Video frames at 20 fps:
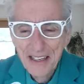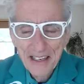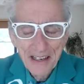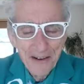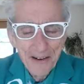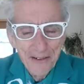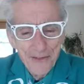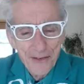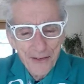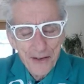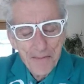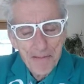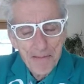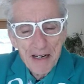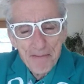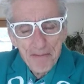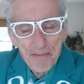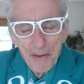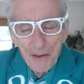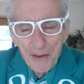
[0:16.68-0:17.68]
you know, for
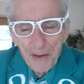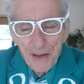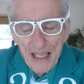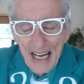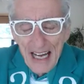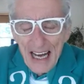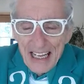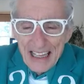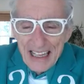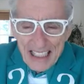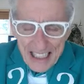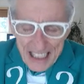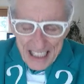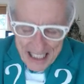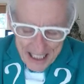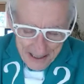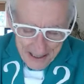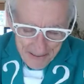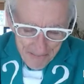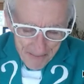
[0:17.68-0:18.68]
people. And this
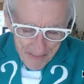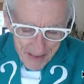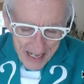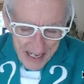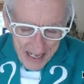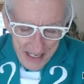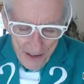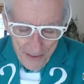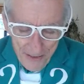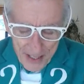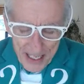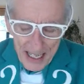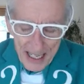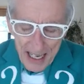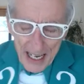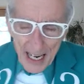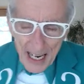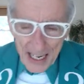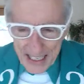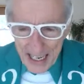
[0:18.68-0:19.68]
is, you know, forget it.
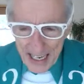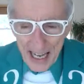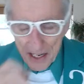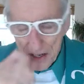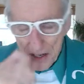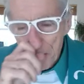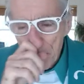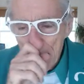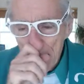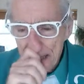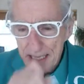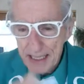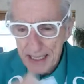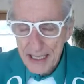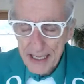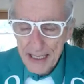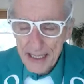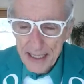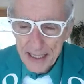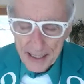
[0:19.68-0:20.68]
I categorize it
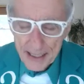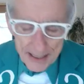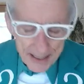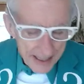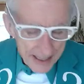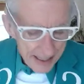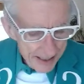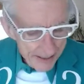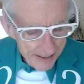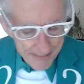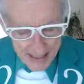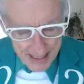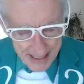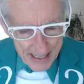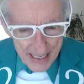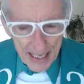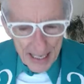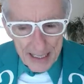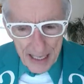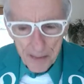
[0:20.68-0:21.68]
in a
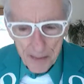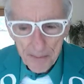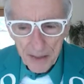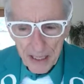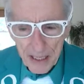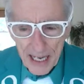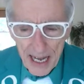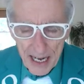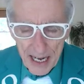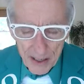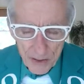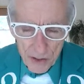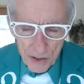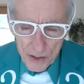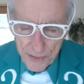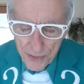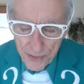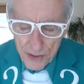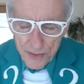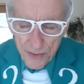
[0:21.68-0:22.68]
couple of categories.
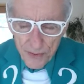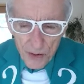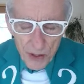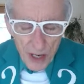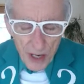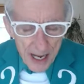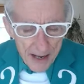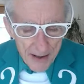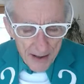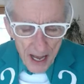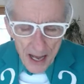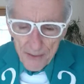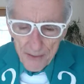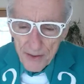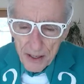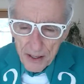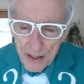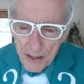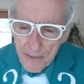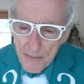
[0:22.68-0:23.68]
First of all, you have
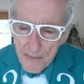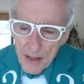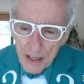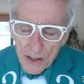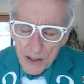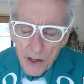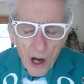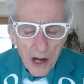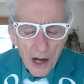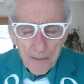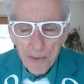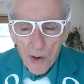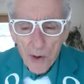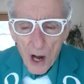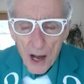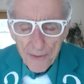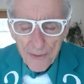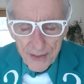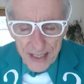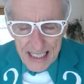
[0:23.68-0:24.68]
the
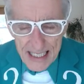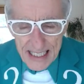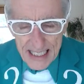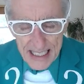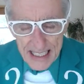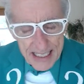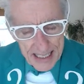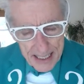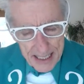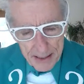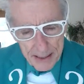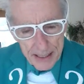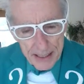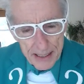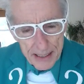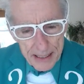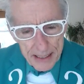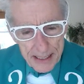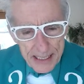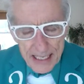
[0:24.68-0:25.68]
nonprofits and the
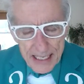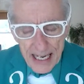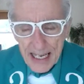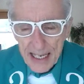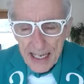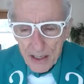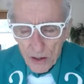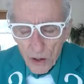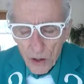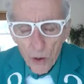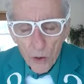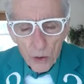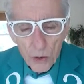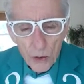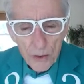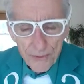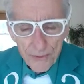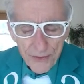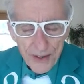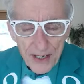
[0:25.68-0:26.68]
state, local,
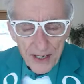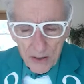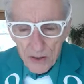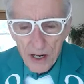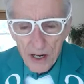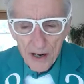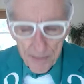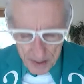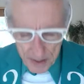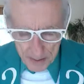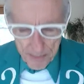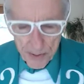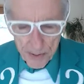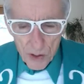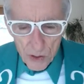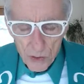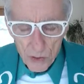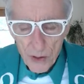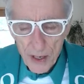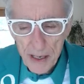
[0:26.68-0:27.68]
and federal government
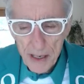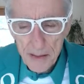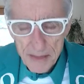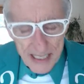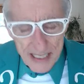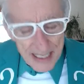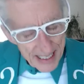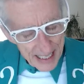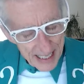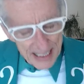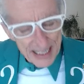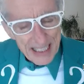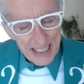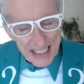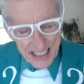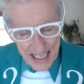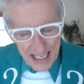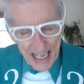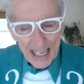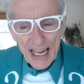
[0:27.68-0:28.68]
programs. And then the
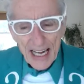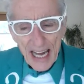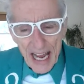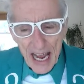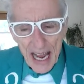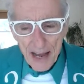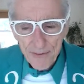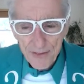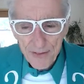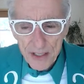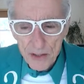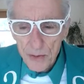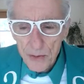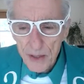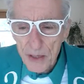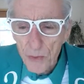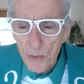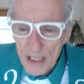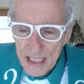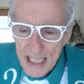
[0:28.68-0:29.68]
second half is really
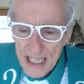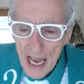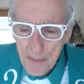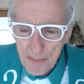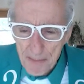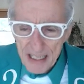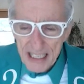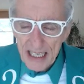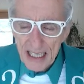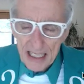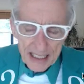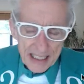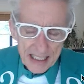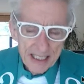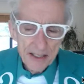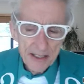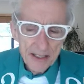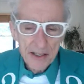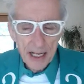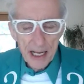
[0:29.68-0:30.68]
what's happening on the
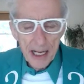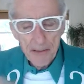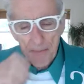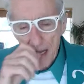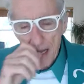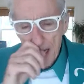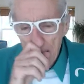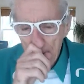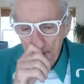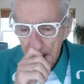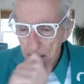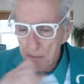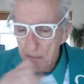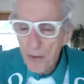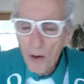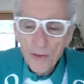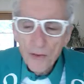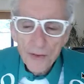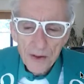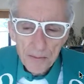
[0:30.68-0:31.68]
internet. And they're
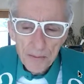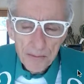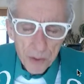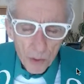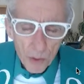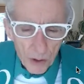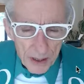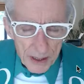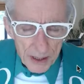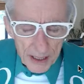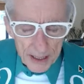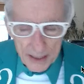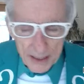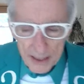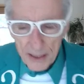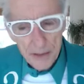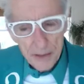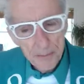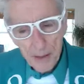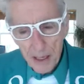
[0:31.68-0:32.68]
both important. I think
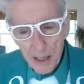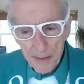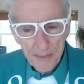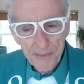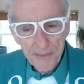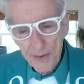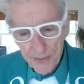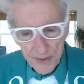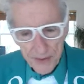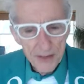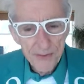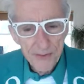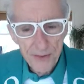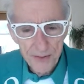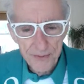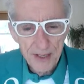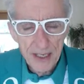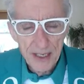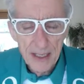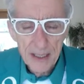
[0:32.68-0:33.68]
they're probably
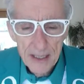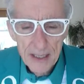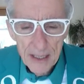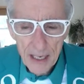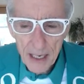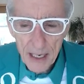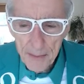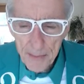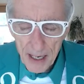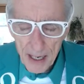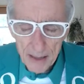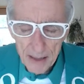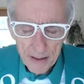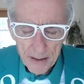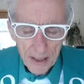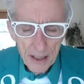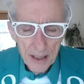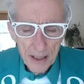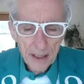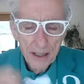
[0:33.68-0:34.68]
50-50 about
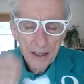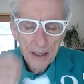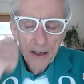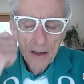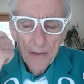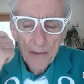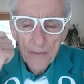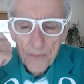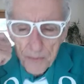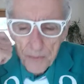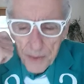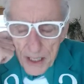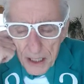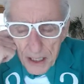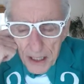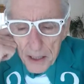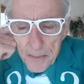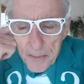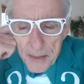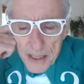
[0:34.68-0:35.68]

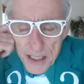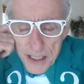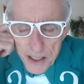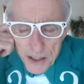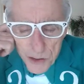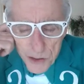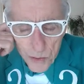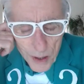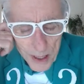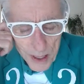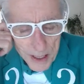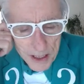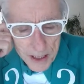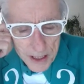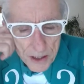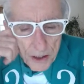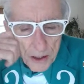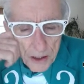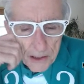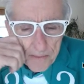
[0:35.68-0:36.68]
particularly the business you want to
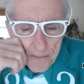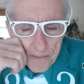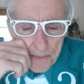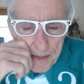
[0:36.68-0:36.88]
start.